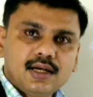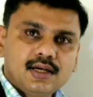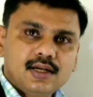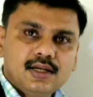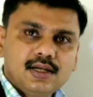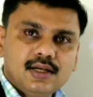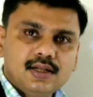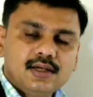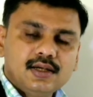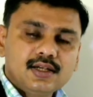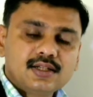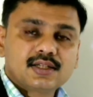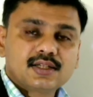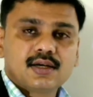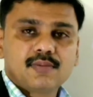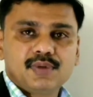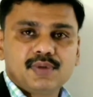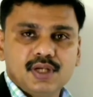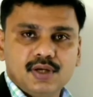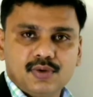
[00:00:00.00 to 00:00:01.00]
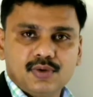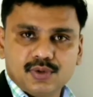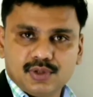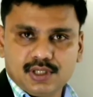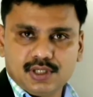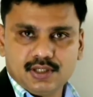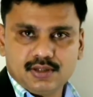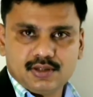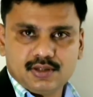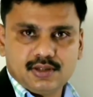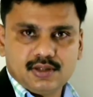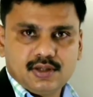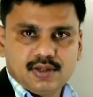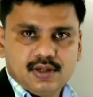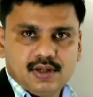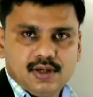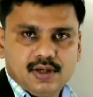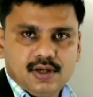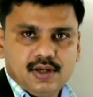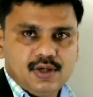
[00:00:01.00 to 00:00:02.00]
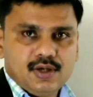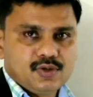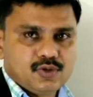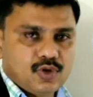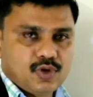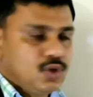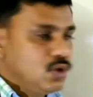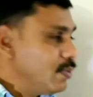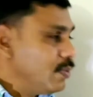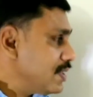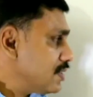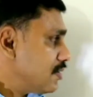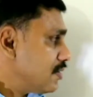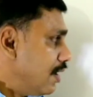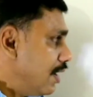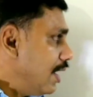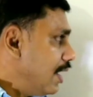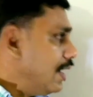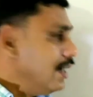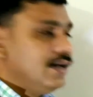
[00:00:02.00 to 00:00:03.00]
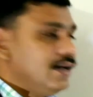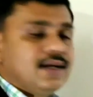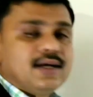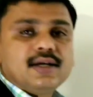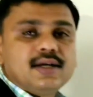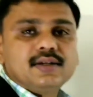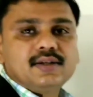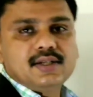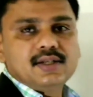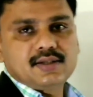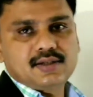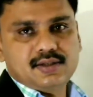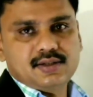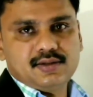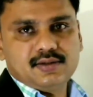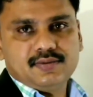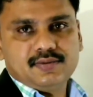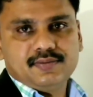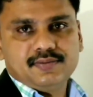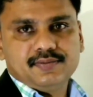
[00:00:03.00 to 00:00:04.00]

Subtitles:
in the descriptive questions. So you must learn this.